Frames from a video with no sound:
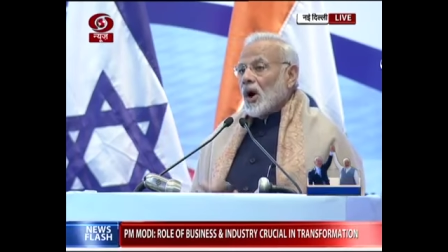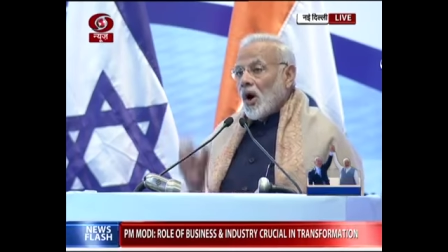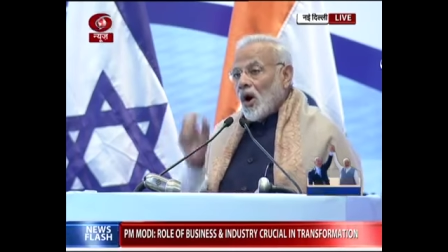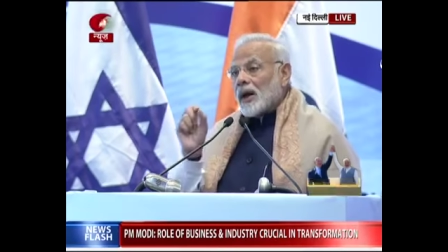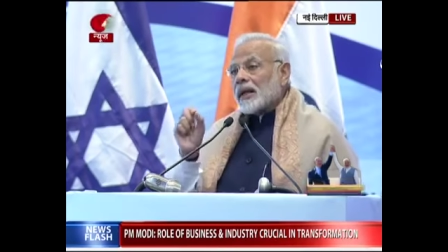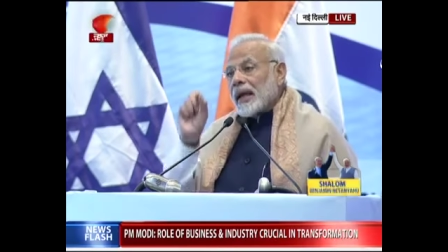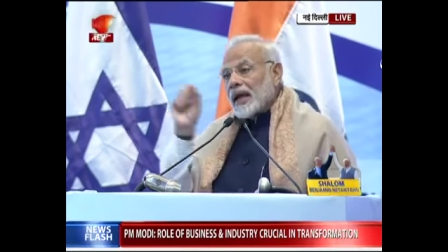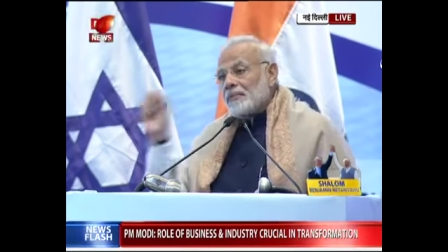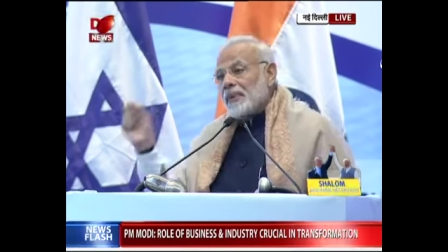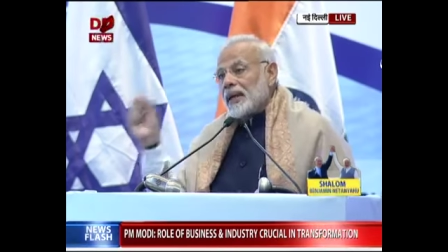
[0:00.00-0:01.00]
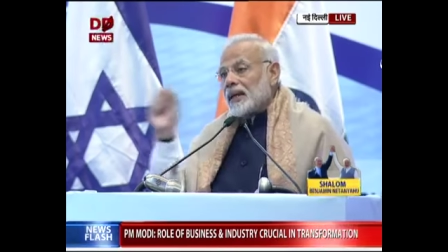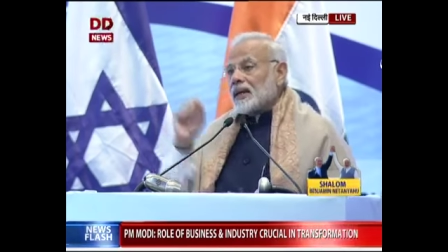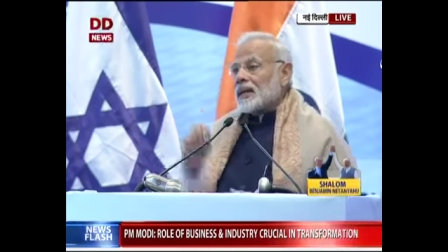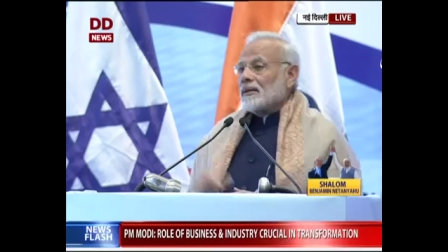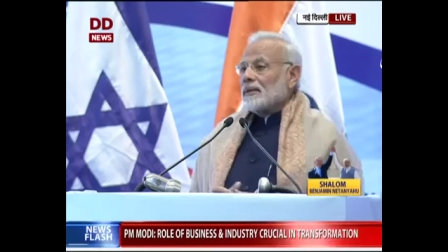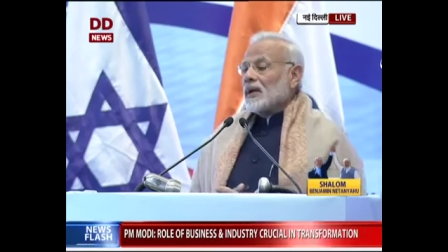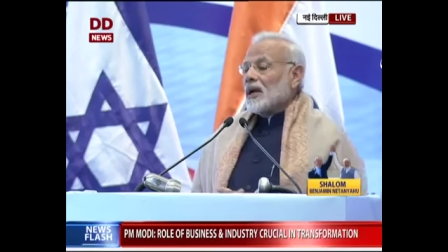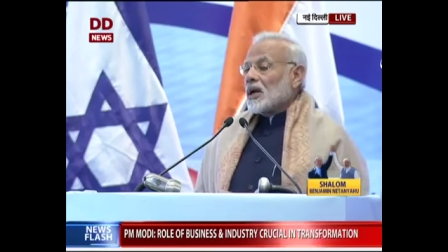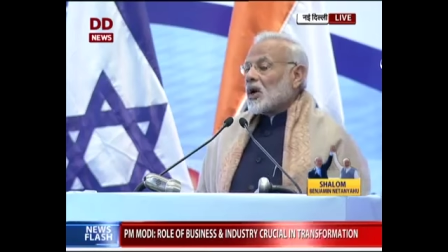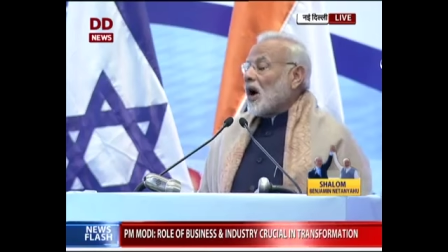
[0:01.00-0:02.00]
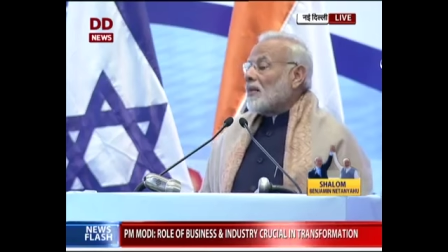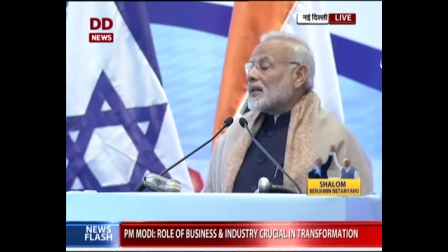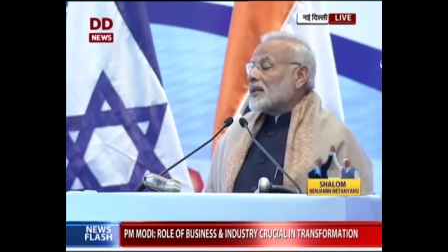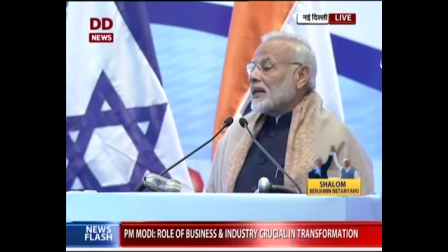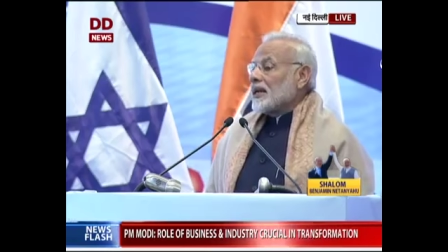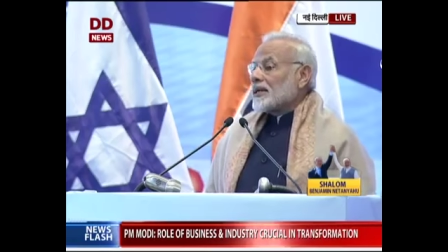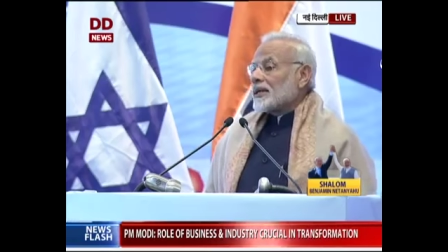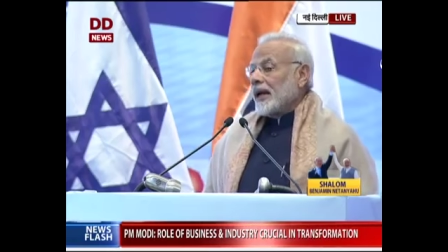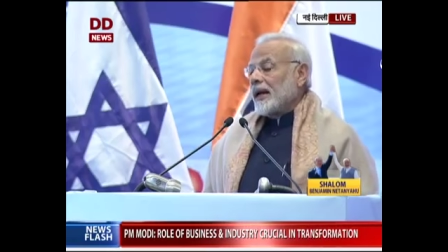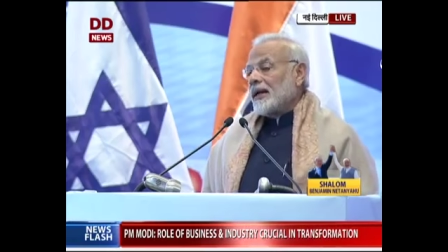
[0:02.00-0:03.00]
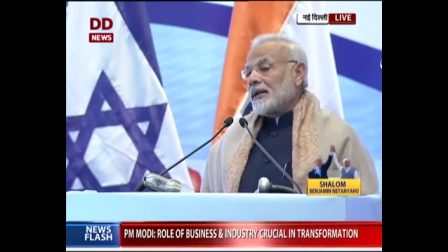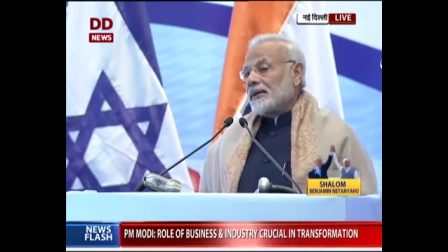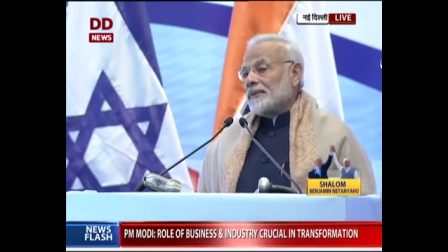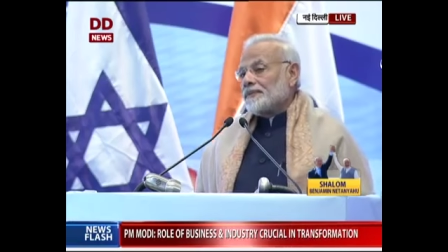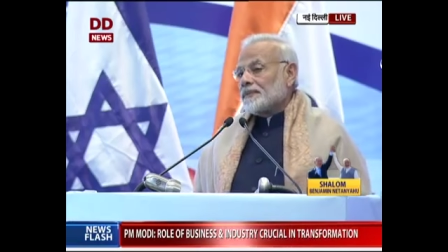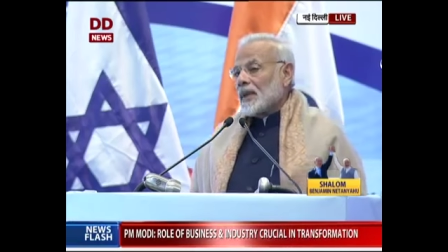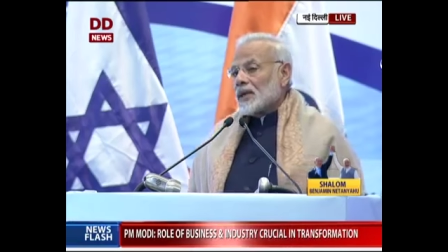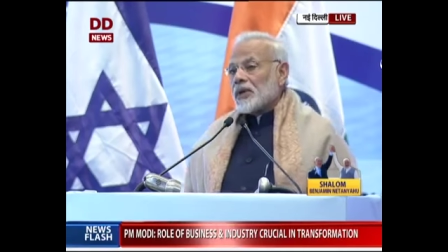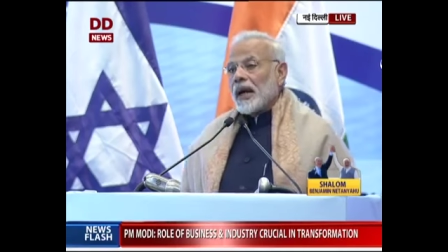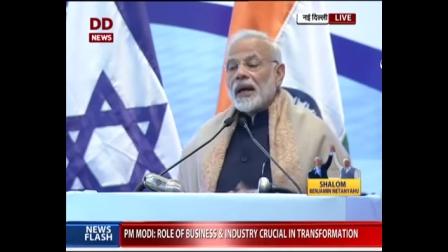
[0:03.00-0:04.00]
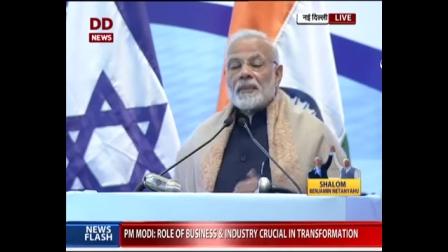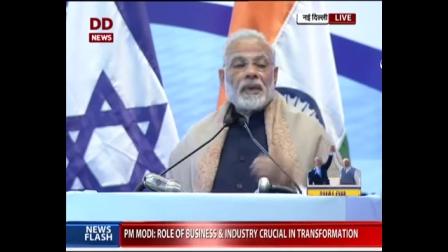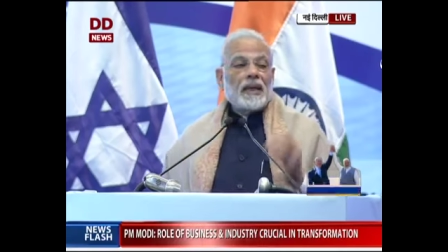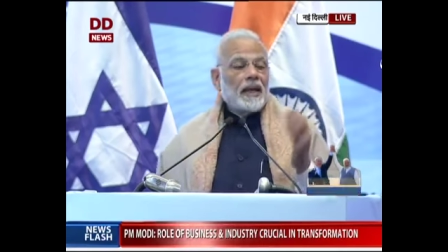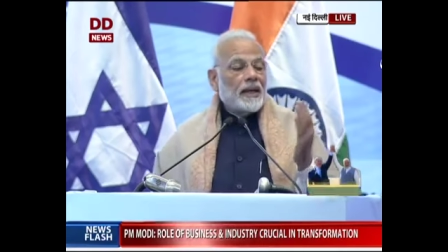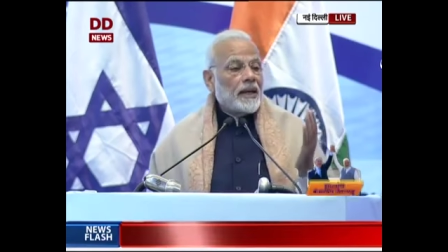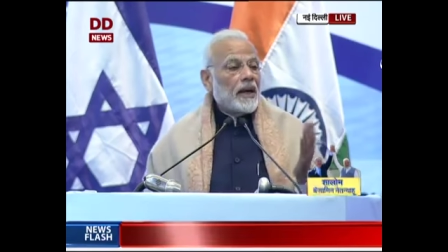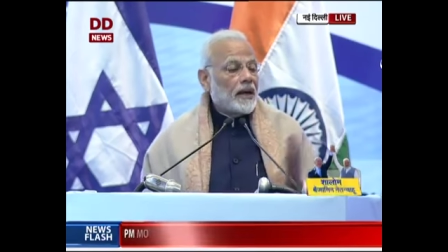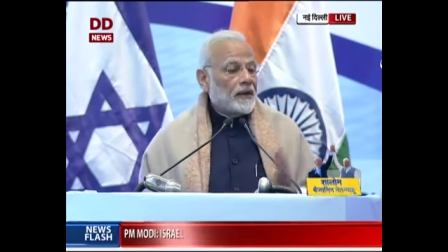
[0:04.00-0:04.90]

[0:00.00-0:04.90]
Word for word: or can be commercially scaled, scaled up in India.